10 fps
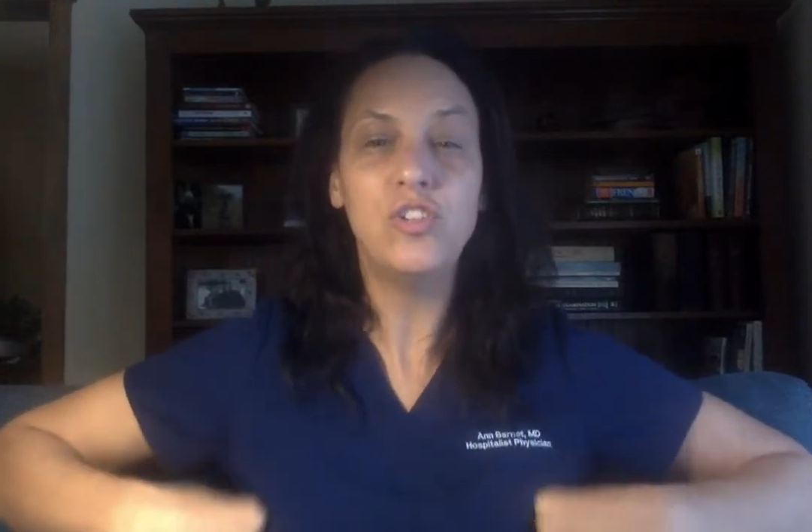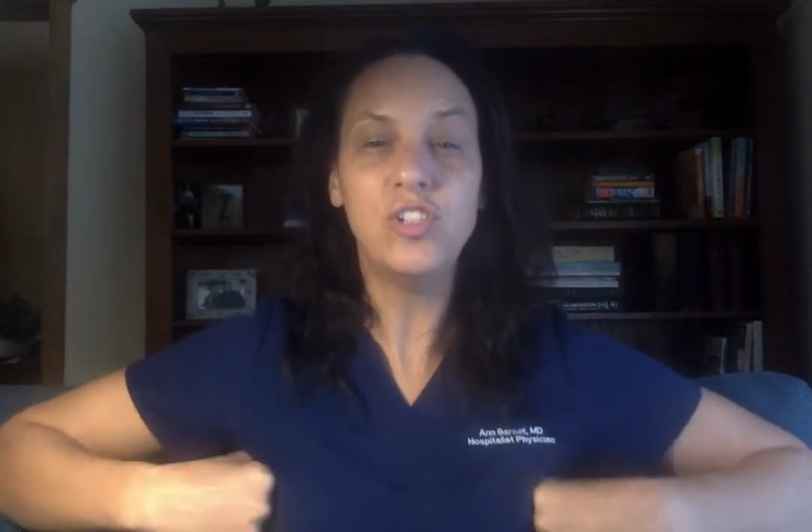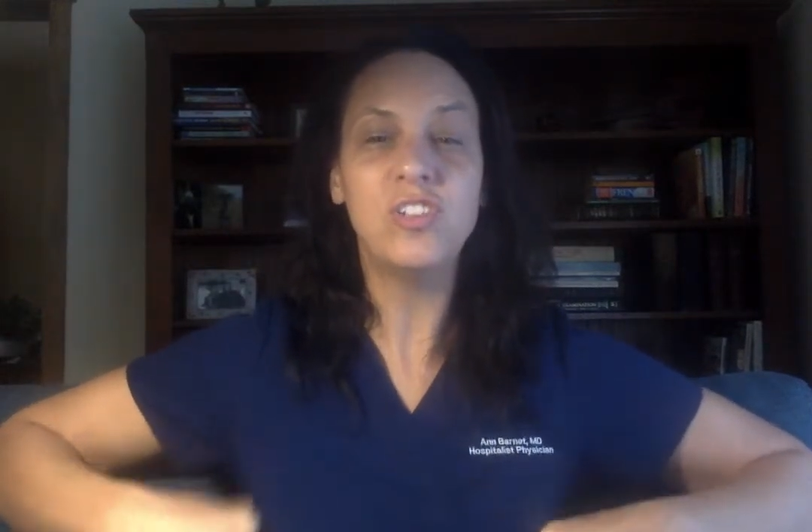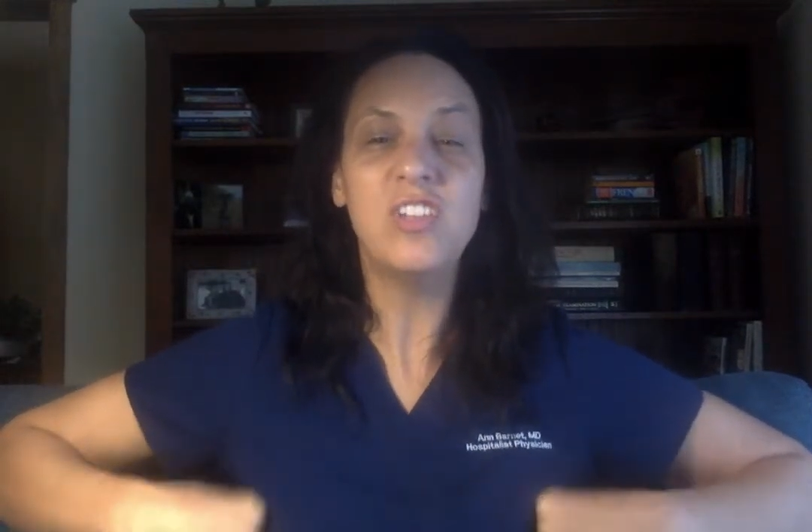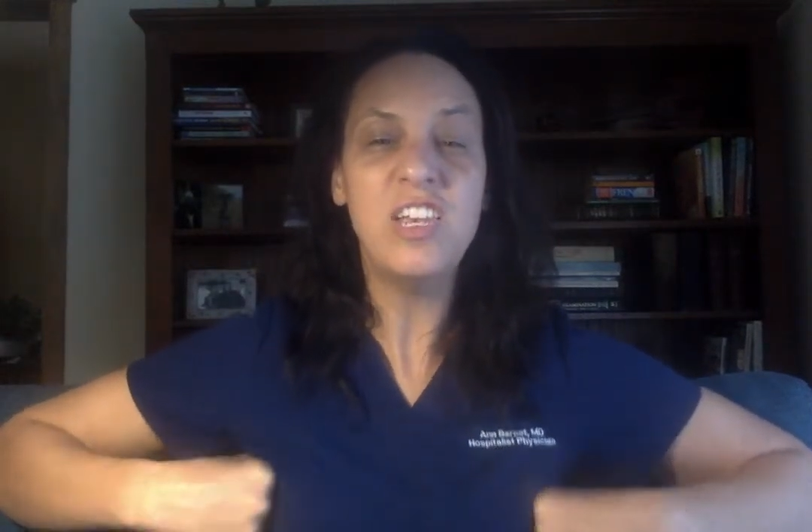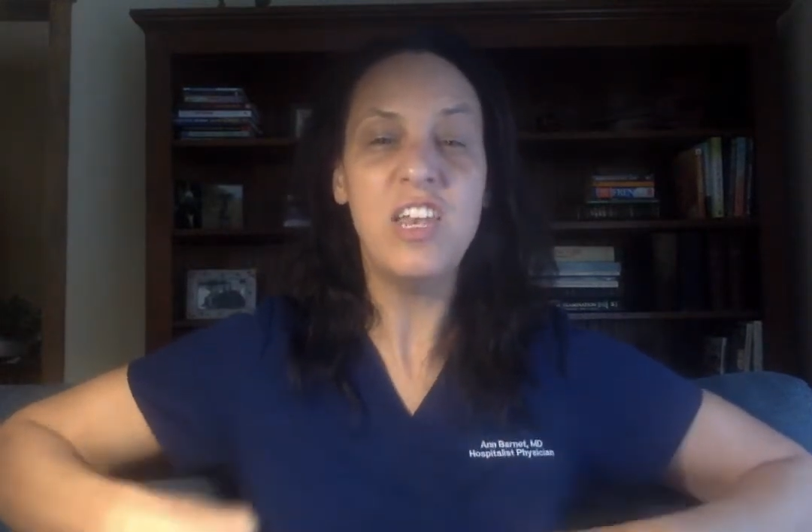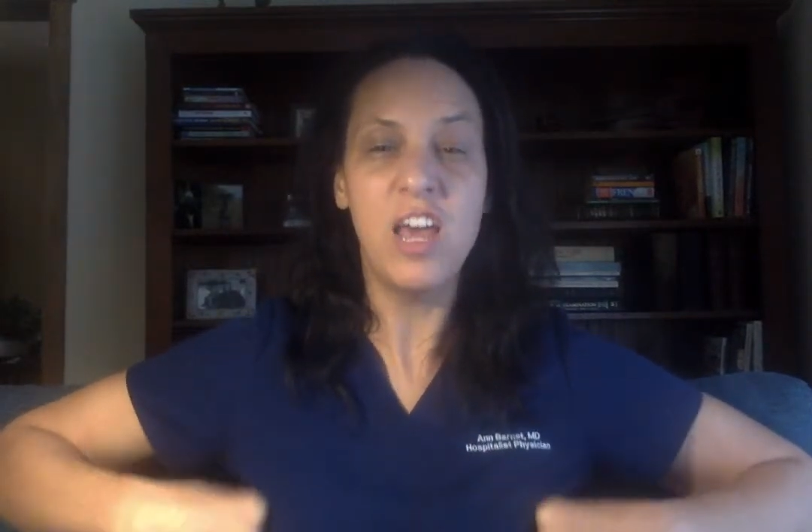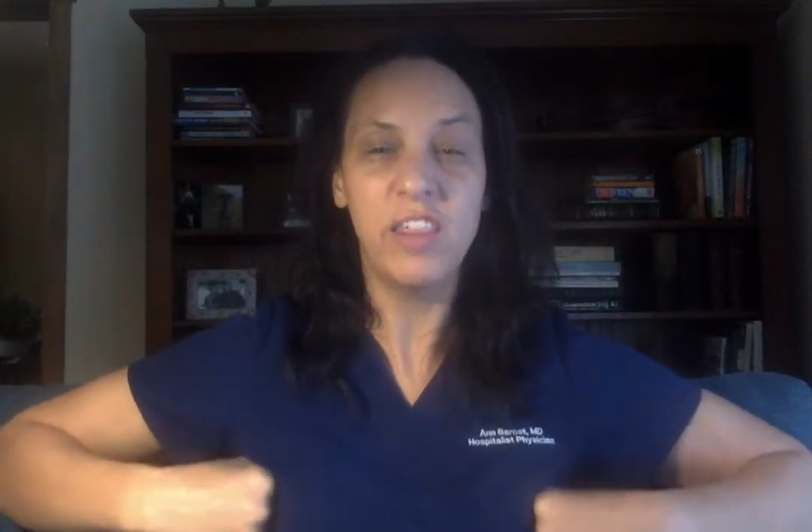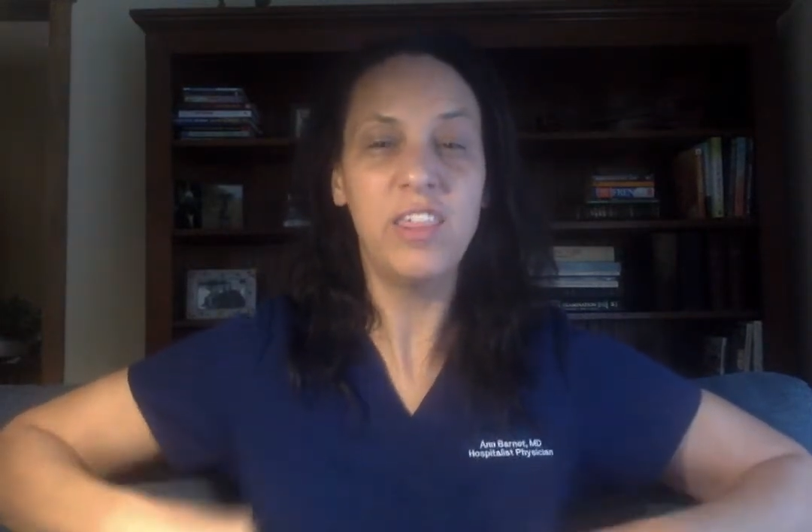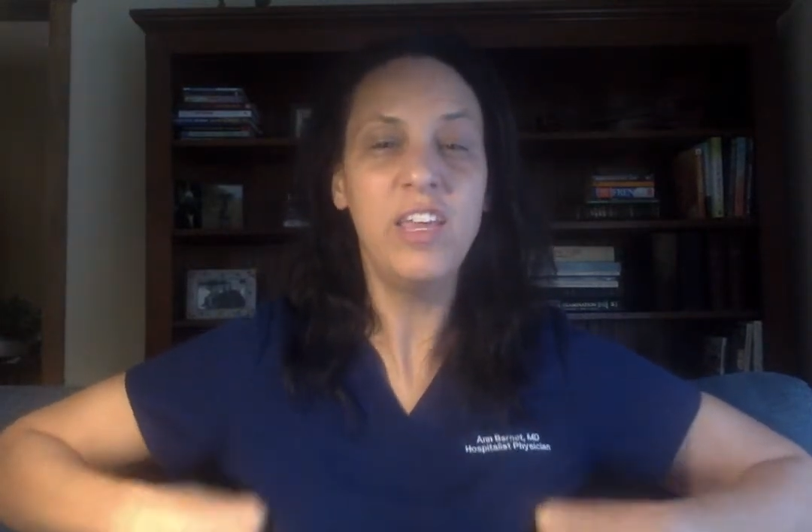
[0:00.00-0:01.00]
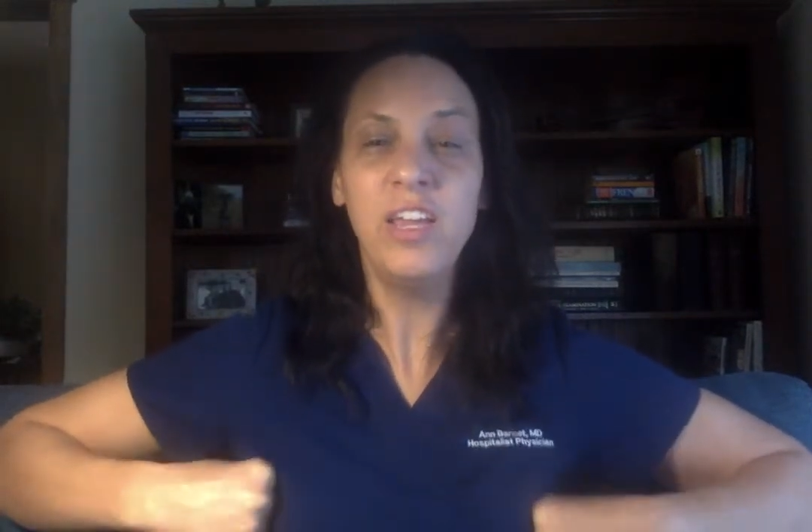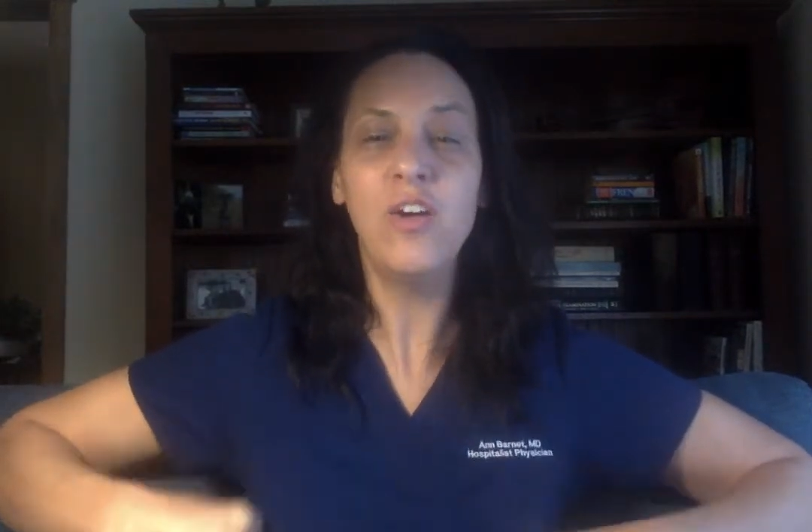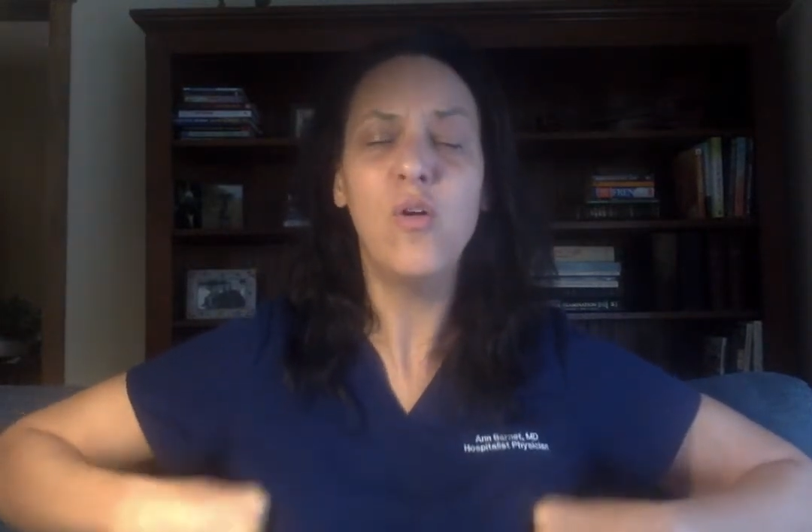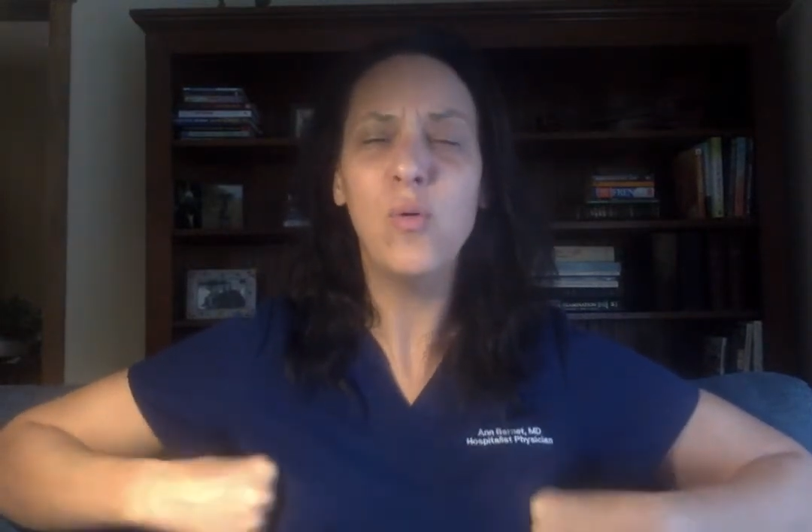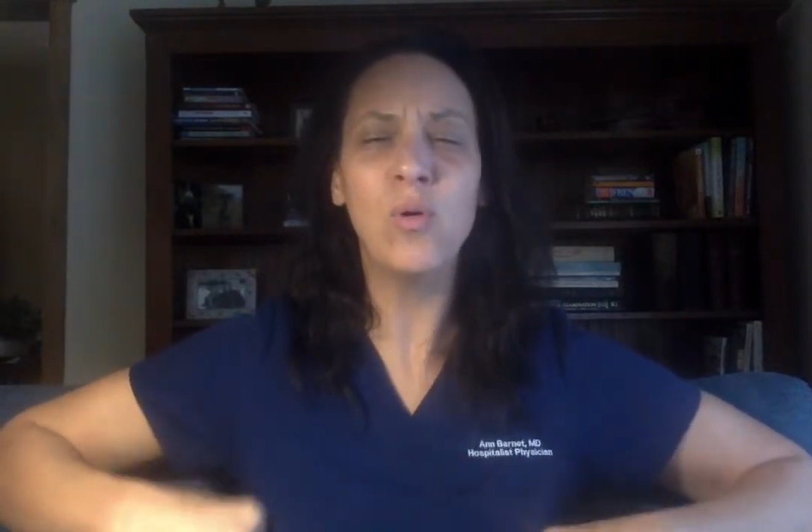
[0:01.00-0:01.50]
just nothing
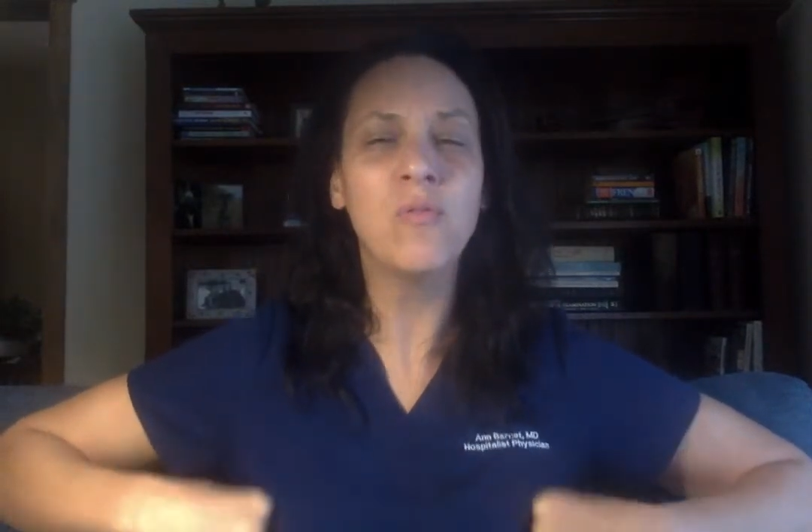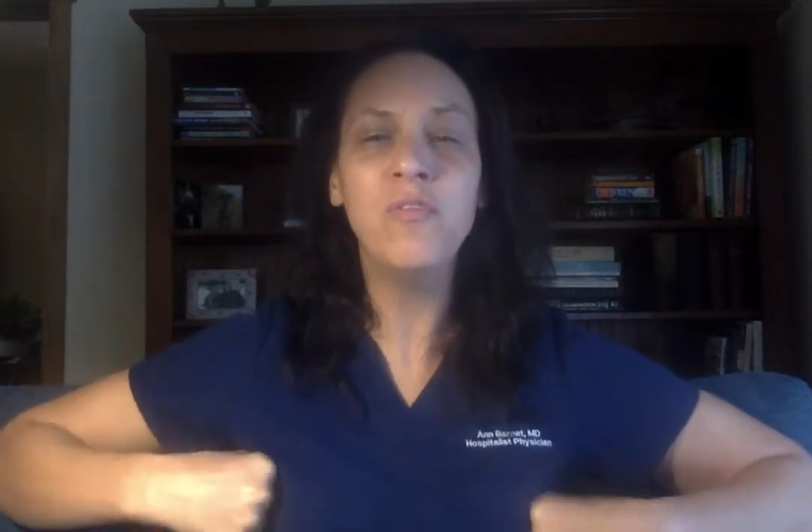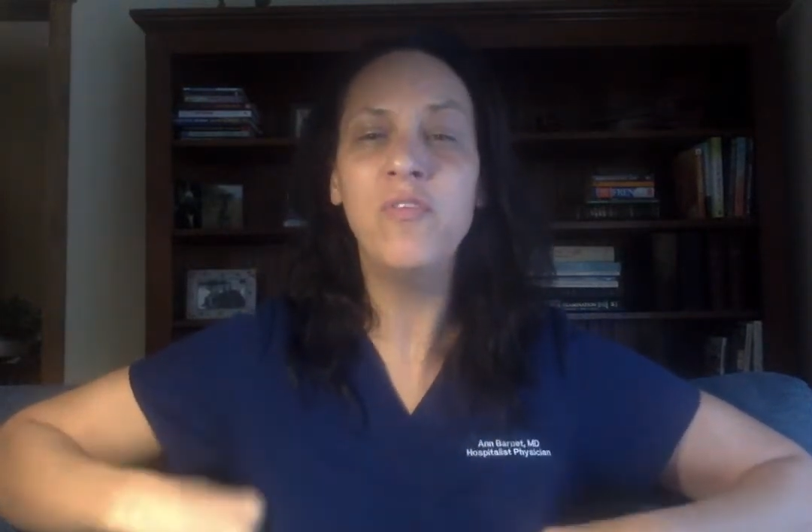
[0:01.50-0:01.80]
or